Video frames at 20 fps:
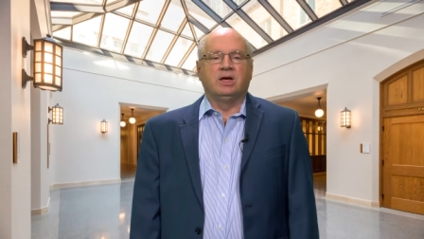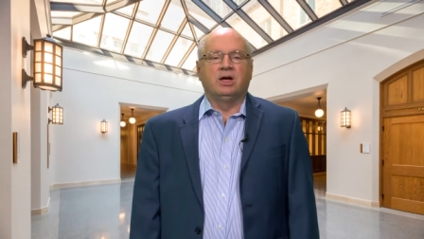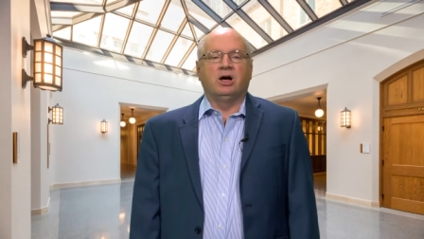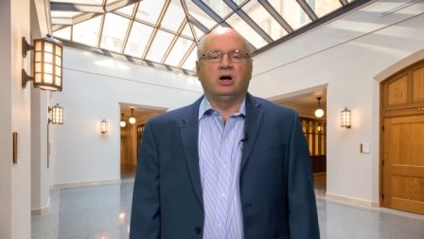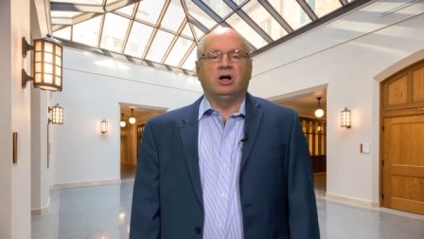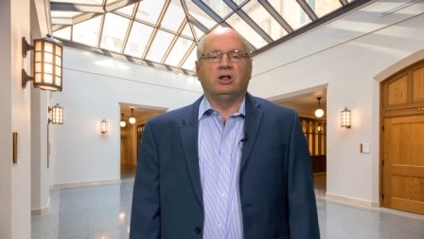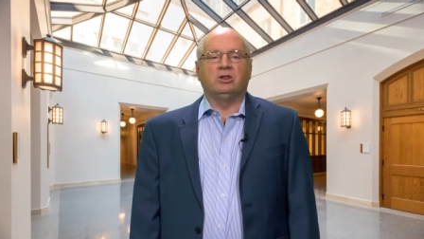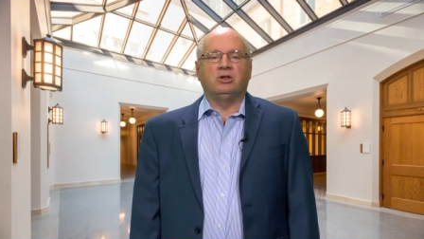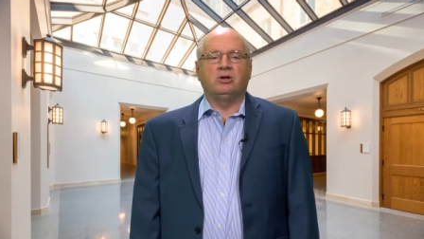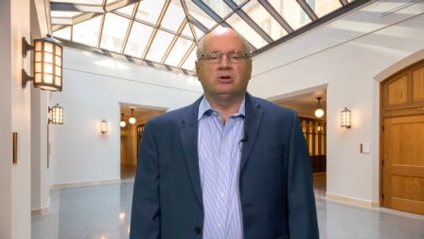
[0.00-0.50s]

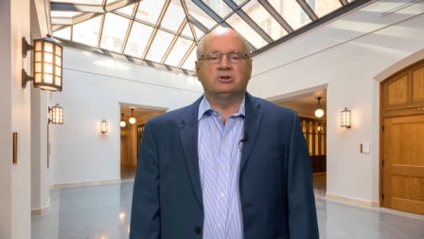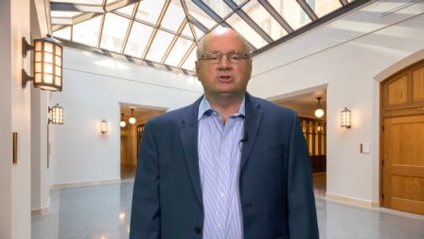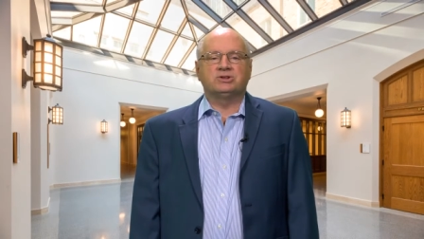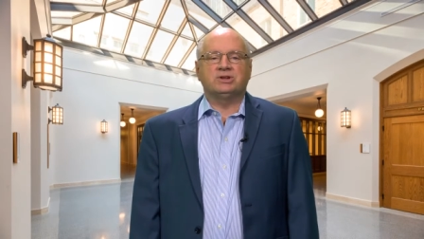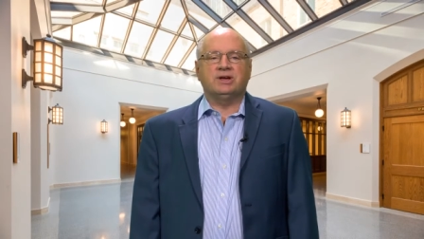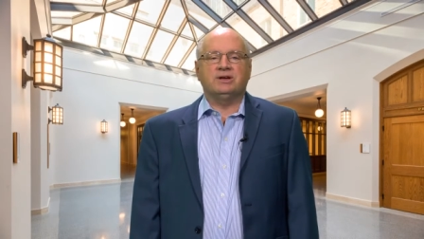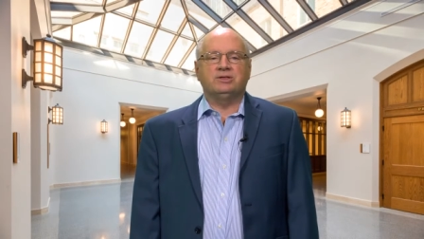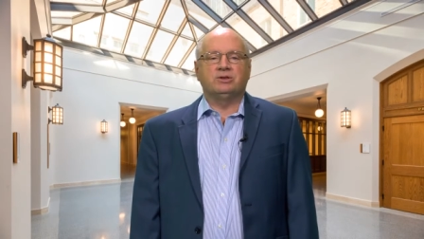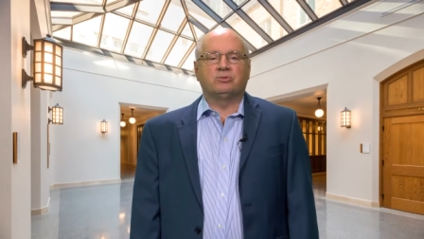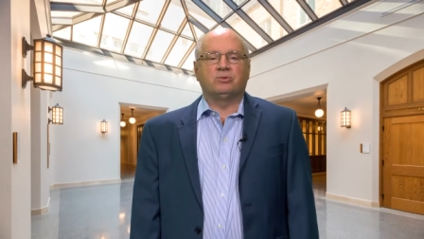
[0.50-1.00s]

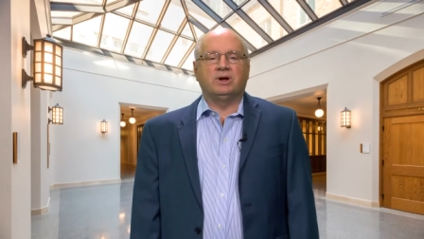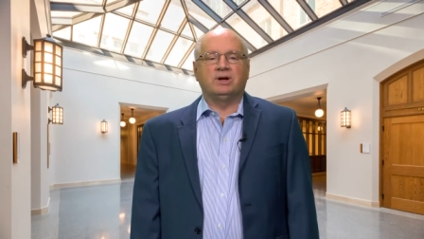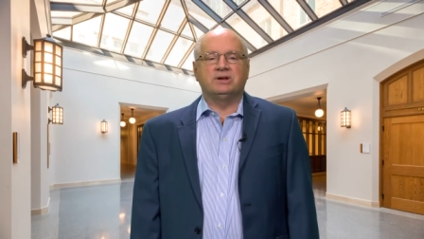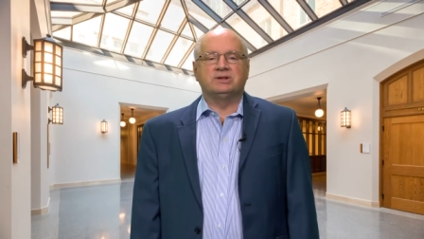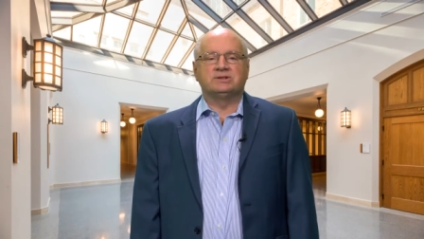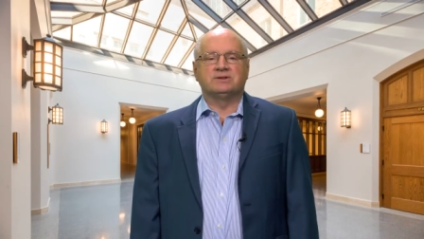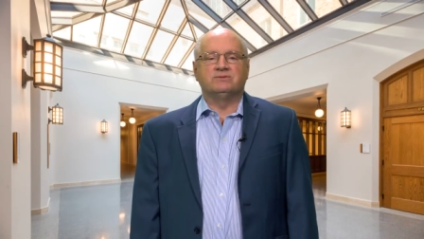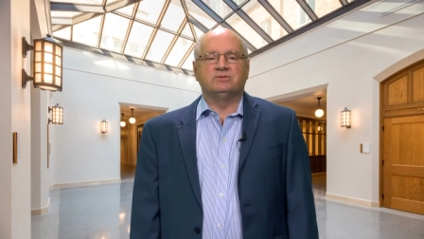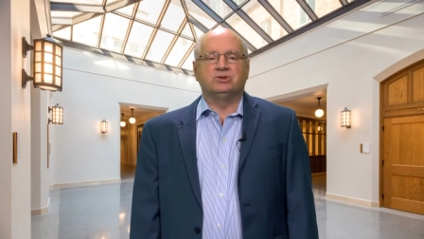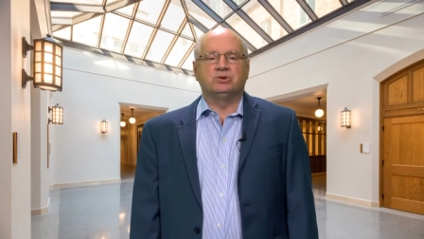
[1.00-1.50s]
Alongside the
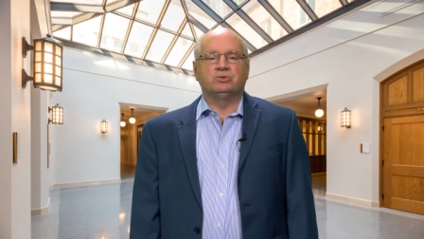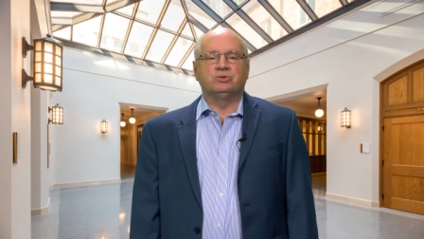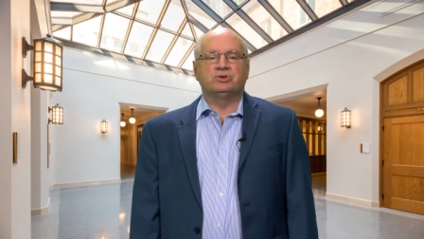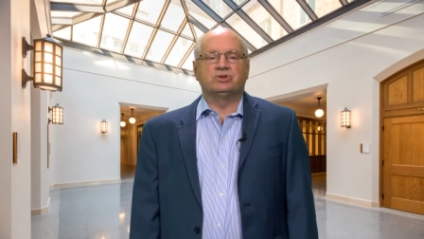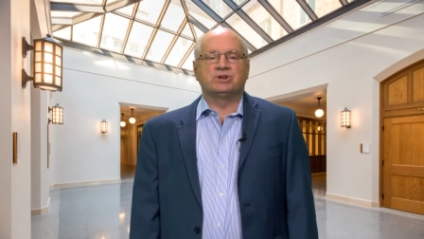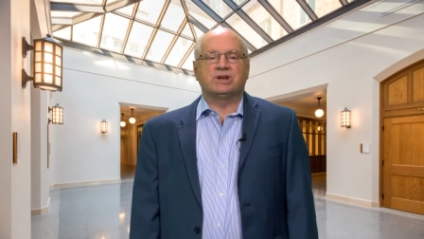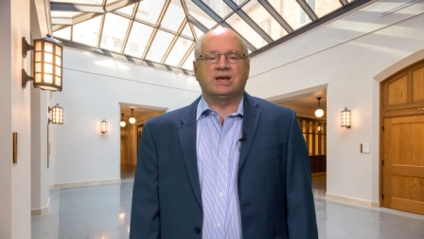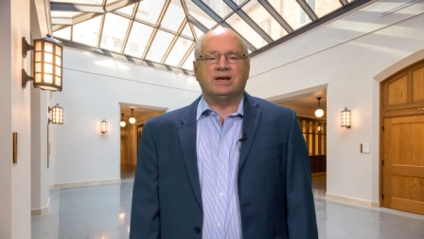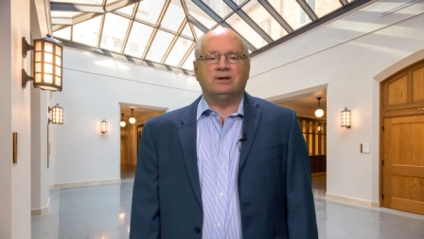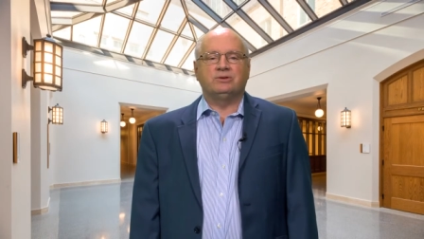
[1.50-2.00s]
rise of Jewish
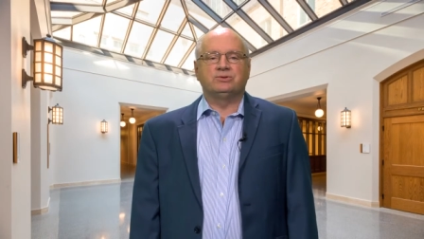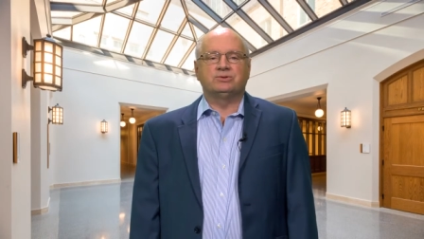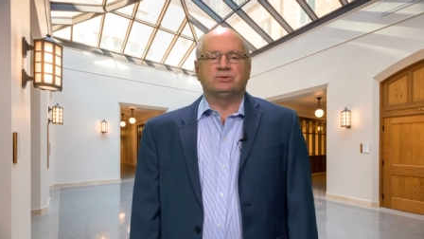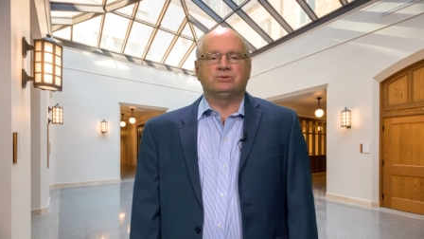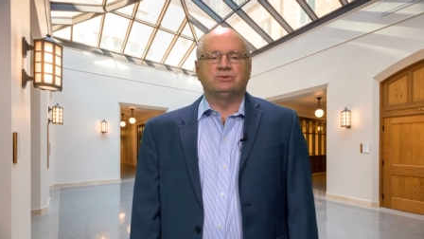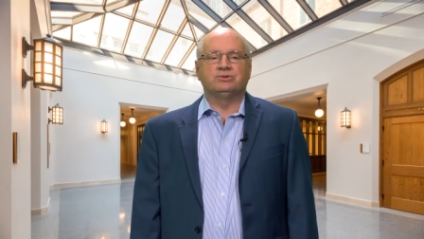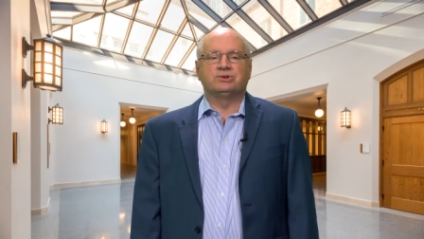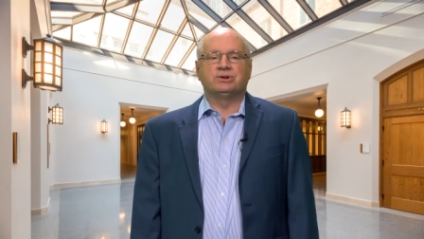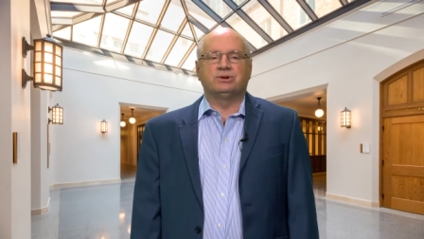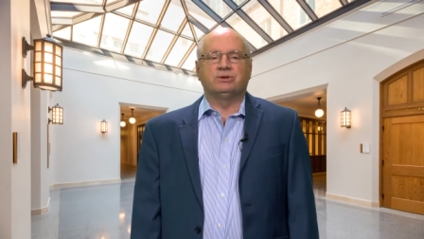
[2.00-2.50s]

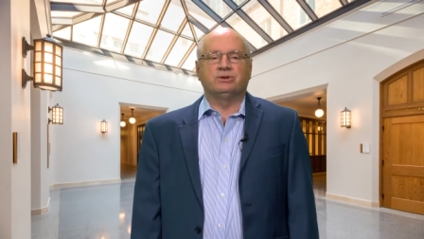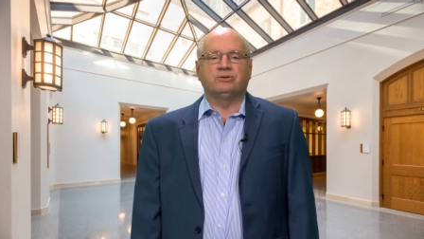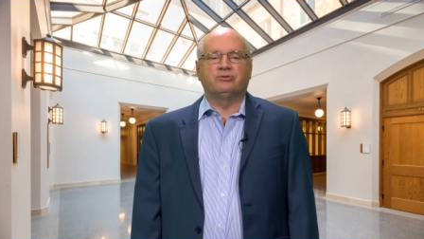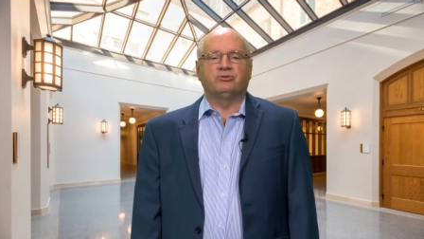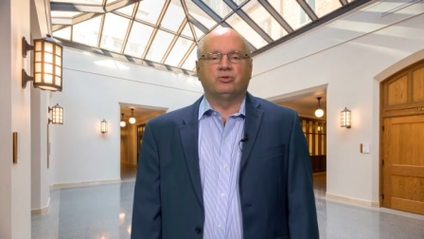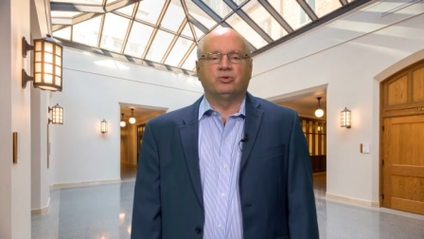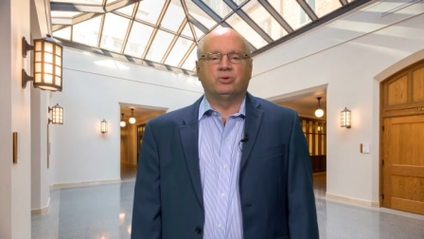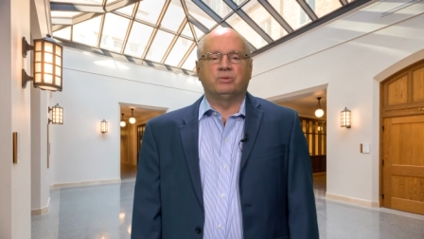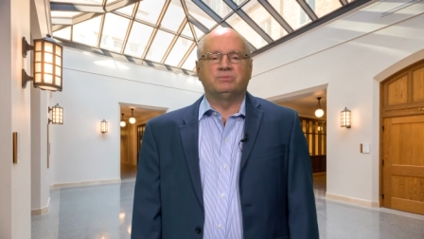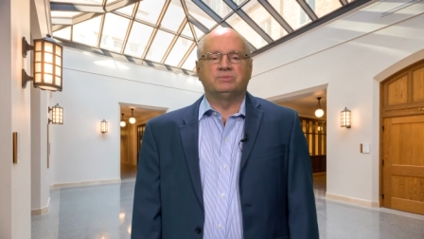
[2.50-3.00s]
councils and other
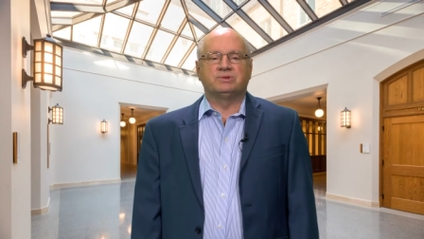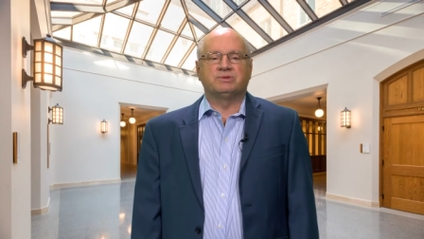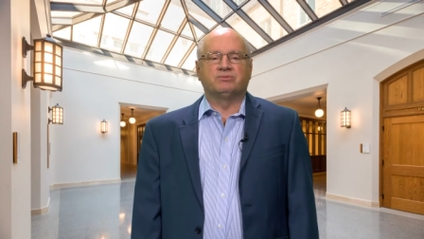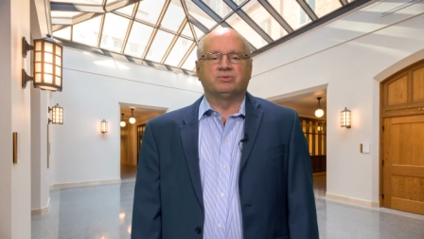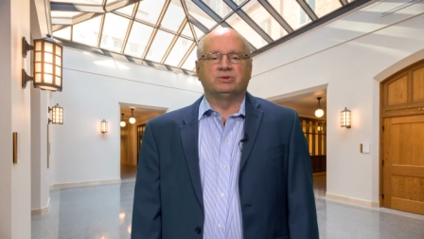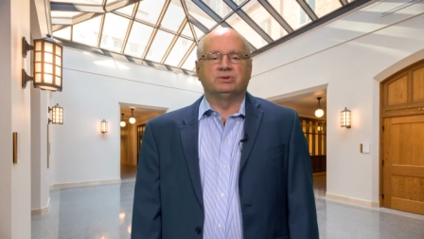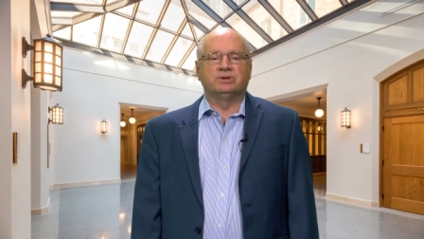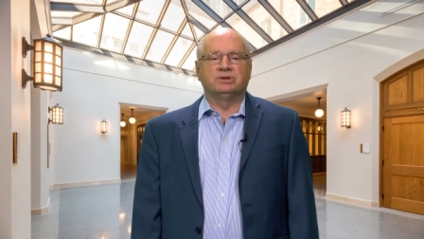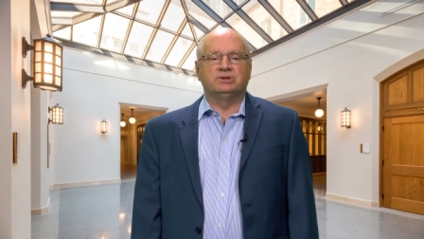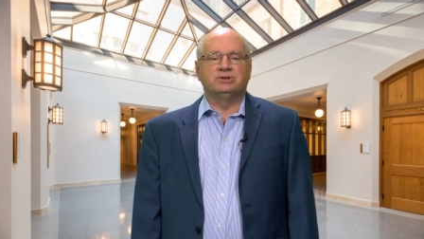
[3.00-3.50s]
forms of
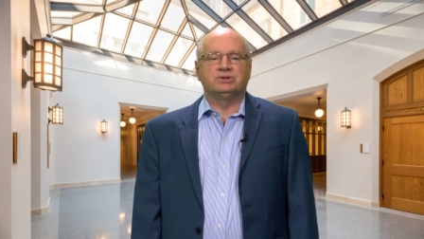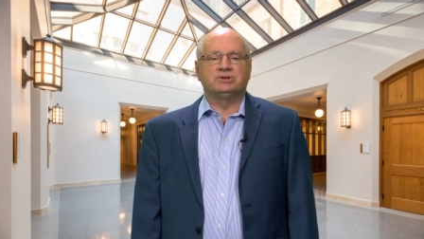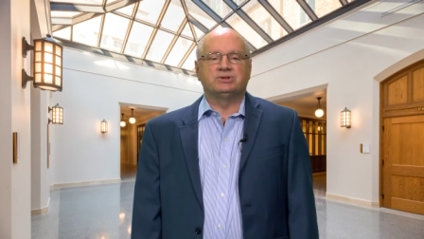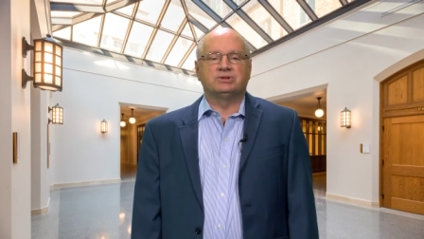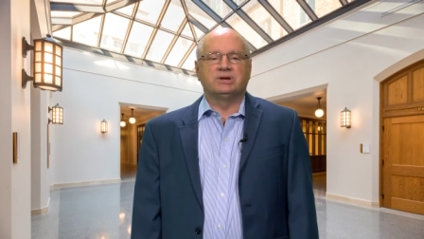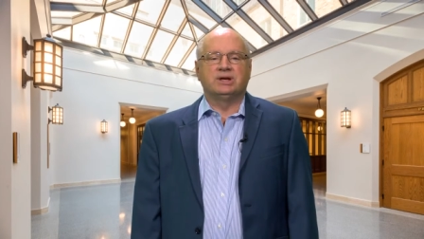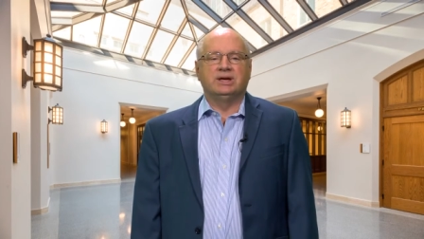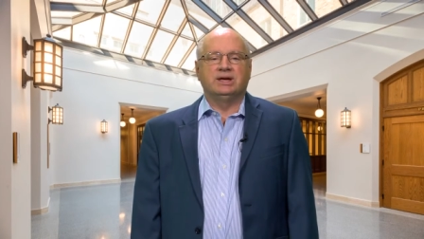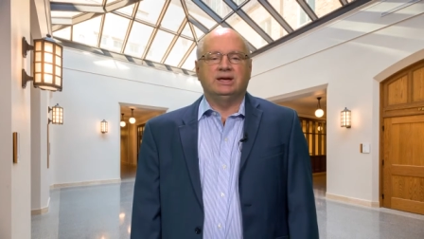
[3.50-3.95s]
religious